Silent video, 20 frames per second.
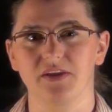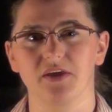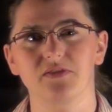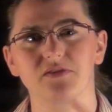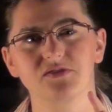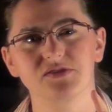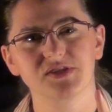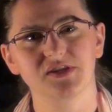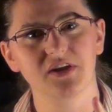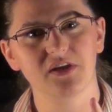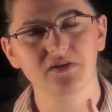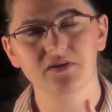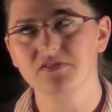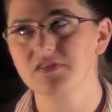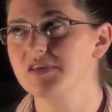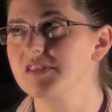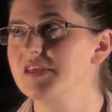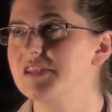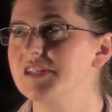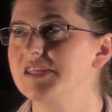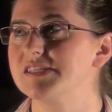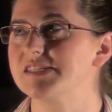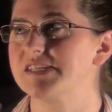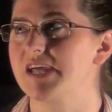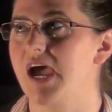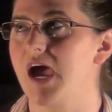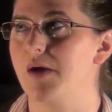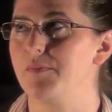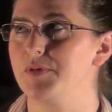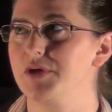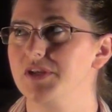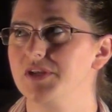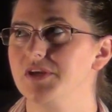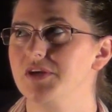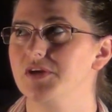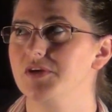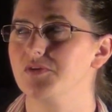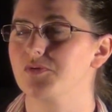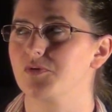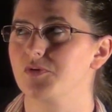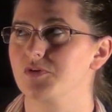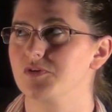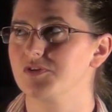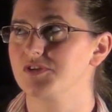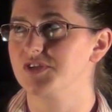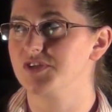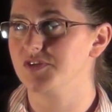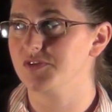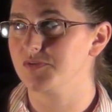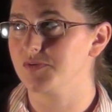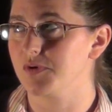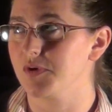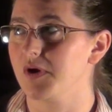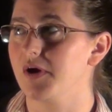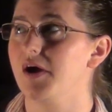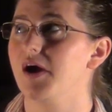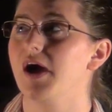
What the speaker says: Now there's another thing that needs to happen in order to